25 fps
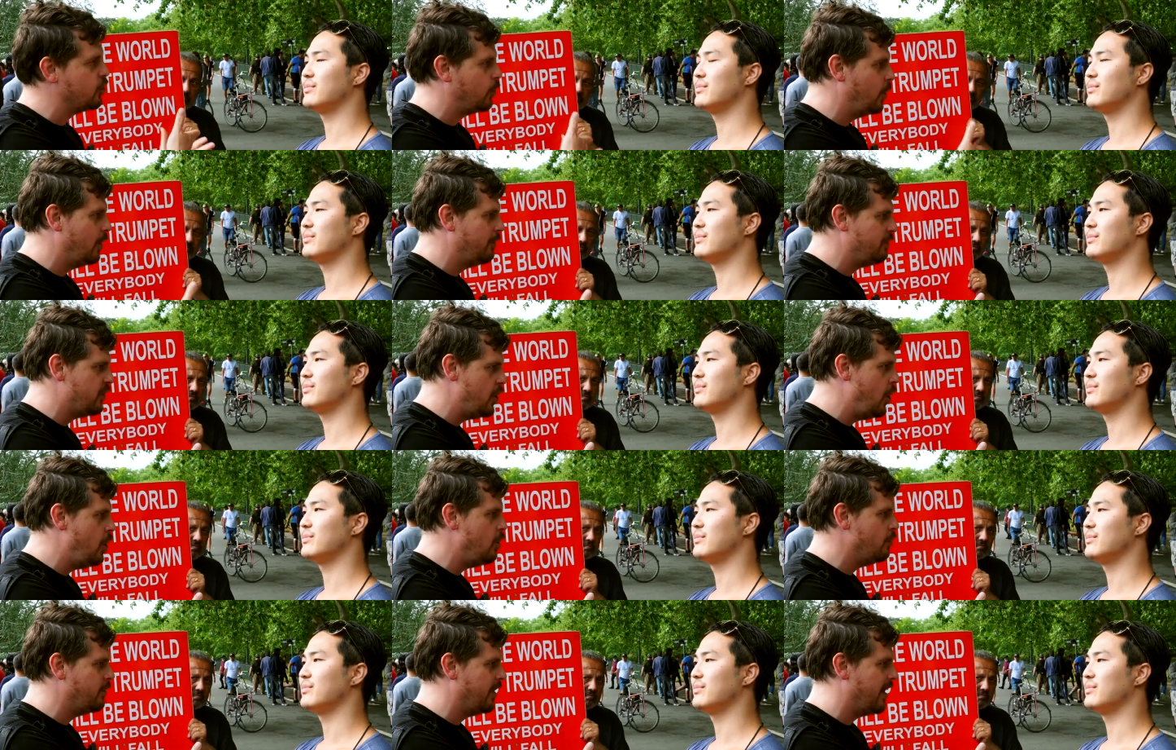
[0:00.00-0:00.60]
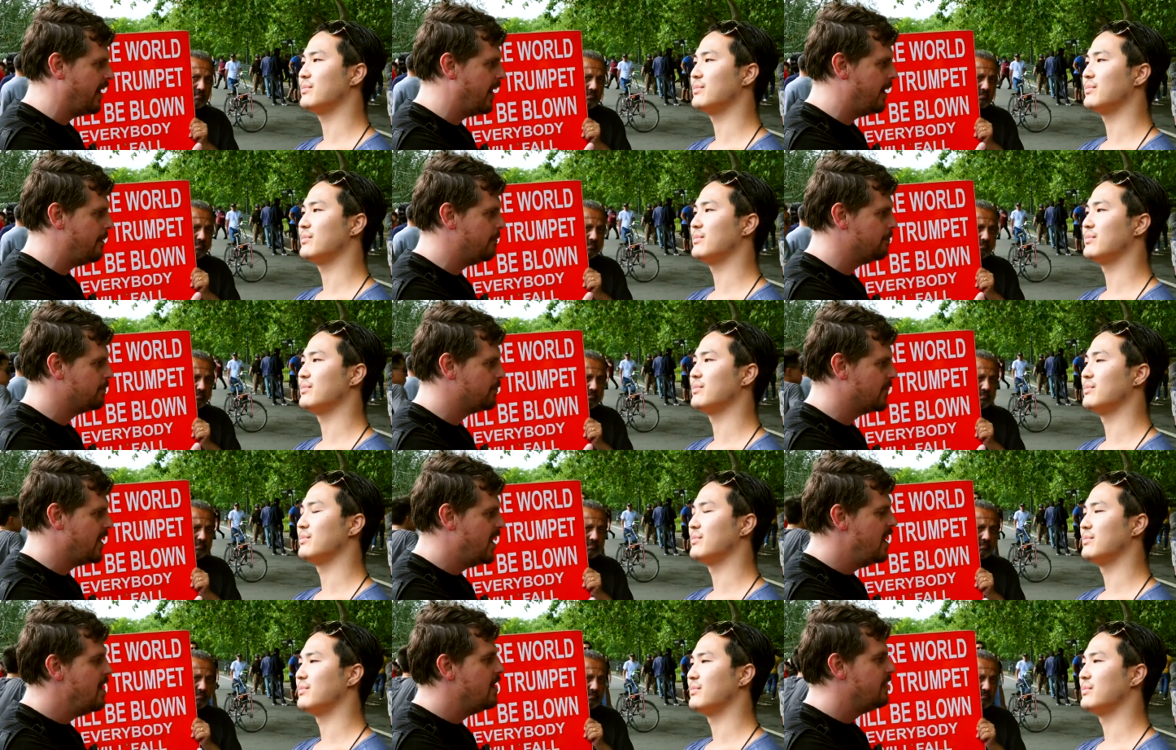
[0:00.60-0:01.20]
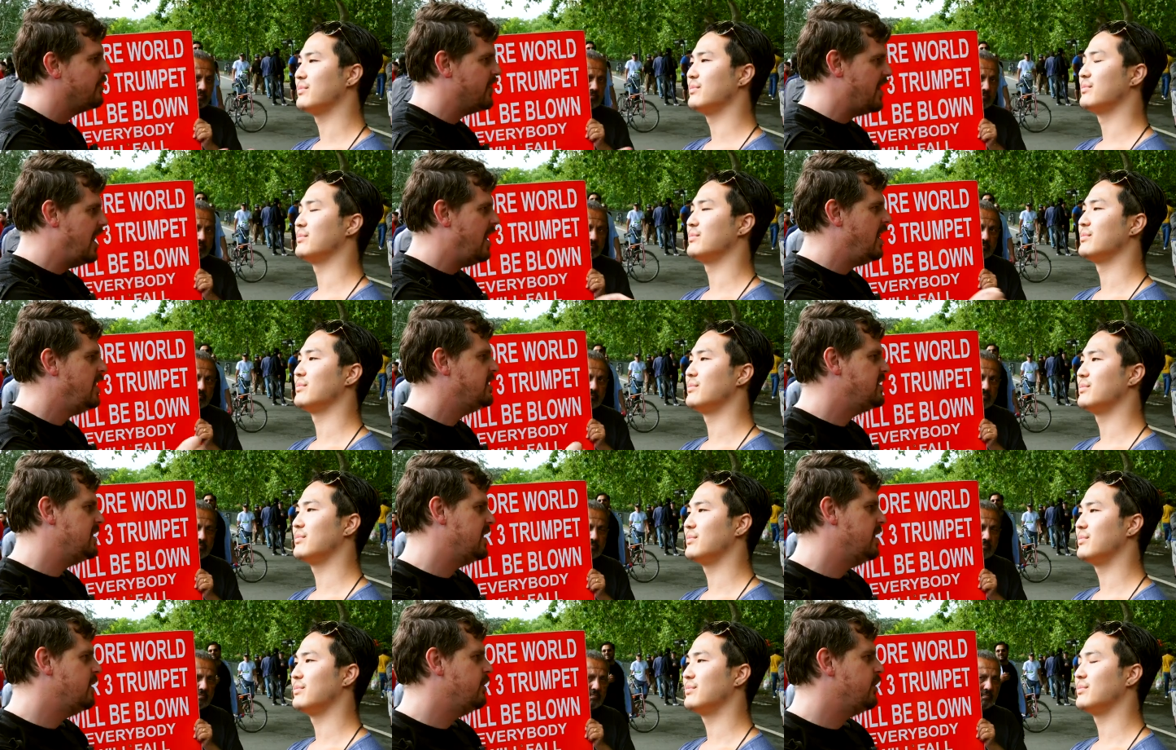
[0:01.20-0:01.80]
Speaker 1: to have known that. The
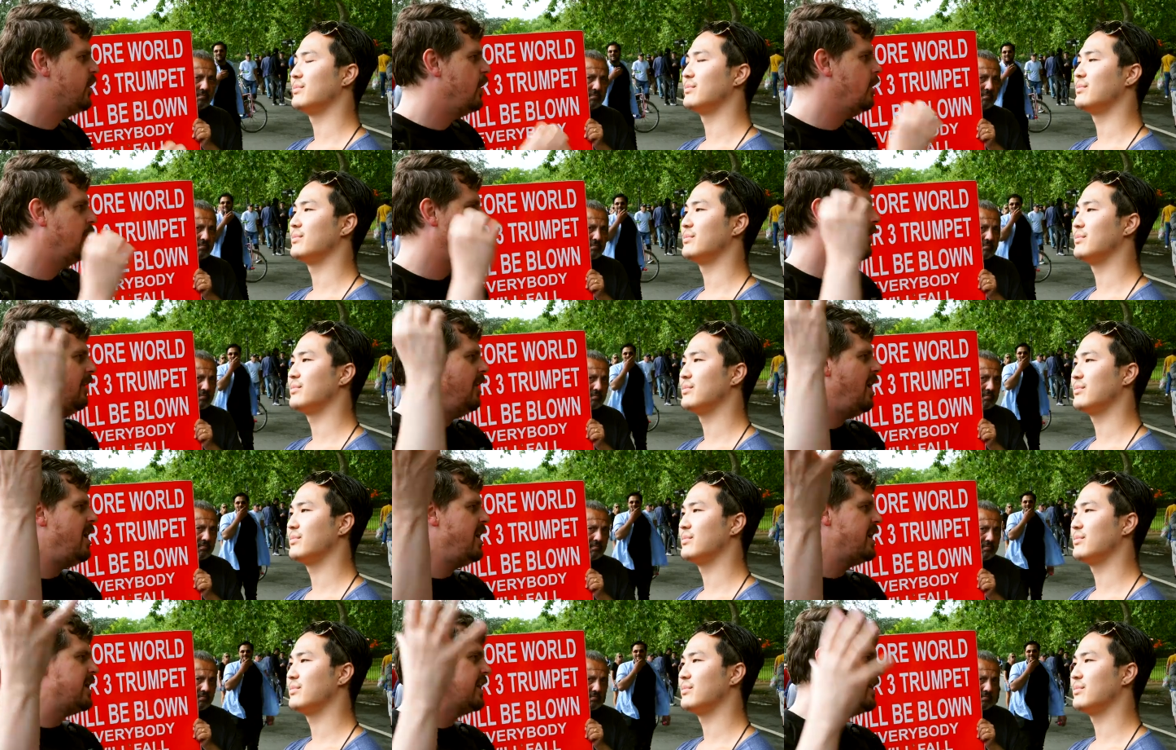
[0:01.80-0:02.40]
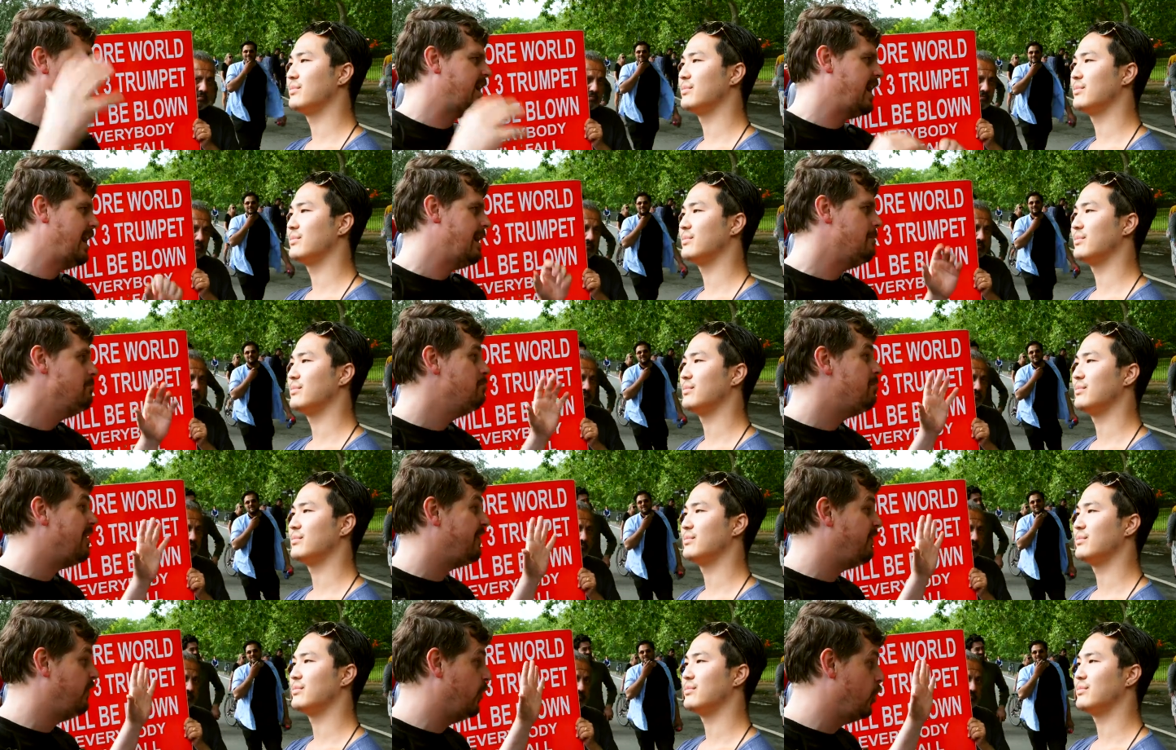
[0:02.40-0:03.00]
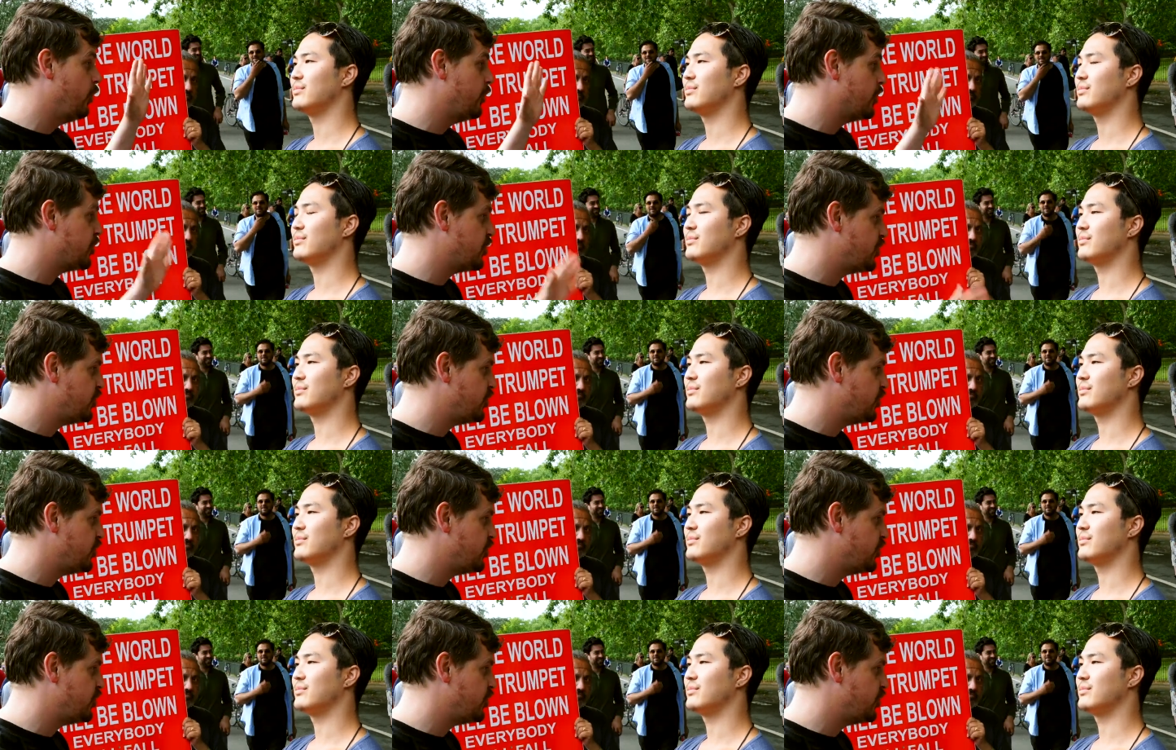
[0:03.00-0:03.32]
idea that light came before the